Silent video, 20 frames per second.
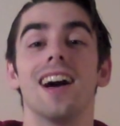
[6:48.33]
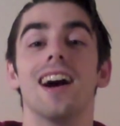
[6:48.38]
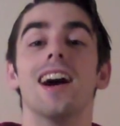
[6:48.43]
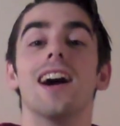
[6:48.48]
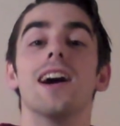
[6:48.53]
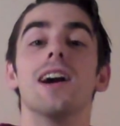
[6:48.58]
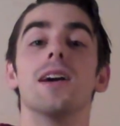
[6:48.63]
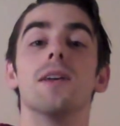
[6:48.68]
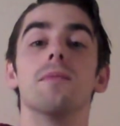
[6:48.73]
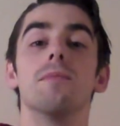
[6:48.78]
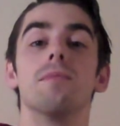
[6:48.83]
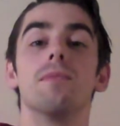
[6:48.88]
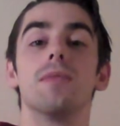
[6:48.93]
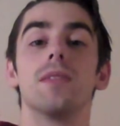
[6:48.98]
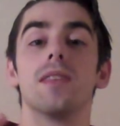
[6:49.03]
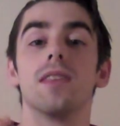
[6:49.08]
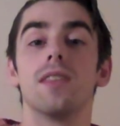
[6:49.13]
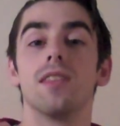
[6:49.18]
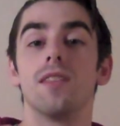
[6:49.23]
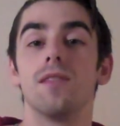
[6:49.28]
Um,
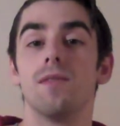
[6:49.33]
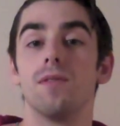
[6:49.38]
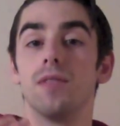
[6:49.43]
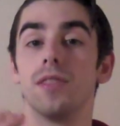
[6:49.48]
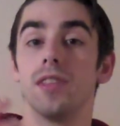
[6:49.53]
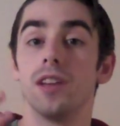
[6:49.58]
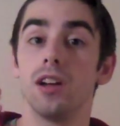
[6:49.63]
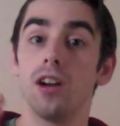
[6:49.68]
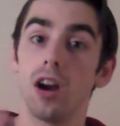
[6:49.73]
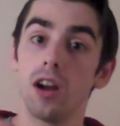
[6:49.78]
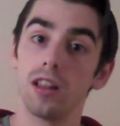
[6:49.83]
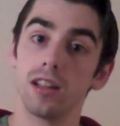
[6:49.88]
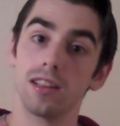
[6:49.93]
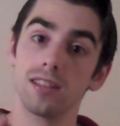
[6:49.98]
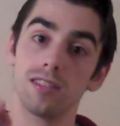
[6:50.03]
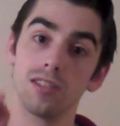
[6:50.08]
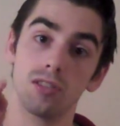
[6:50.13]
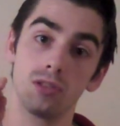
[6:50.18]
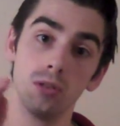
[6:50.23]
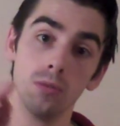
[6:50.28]
the garlic is
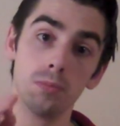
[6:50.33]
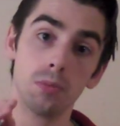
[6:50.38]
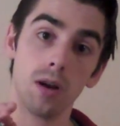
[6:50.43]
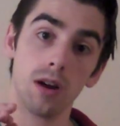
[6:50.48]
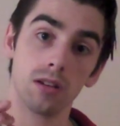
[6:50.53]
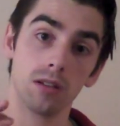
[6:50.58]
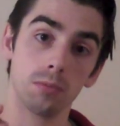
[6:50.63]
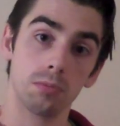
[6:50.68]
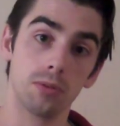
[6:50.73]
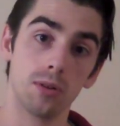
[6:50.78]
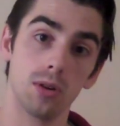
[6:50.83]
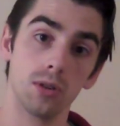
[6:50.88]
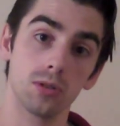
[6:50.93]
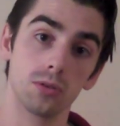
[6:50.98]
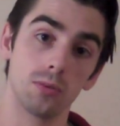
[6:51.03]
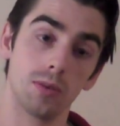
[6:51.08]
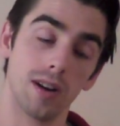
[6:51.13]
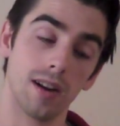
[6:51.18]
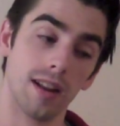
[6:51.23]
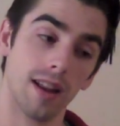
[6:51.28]
a two-pronged approach
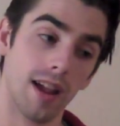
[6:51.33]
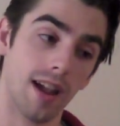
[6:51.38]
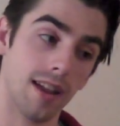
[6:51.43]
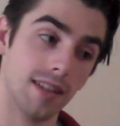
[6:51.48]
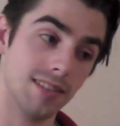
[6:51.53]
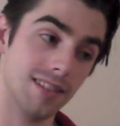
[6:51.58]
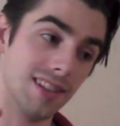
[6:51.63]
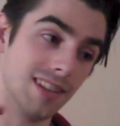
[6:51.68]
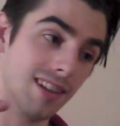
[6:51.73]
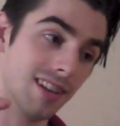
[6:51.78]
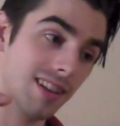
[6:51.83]
where it has the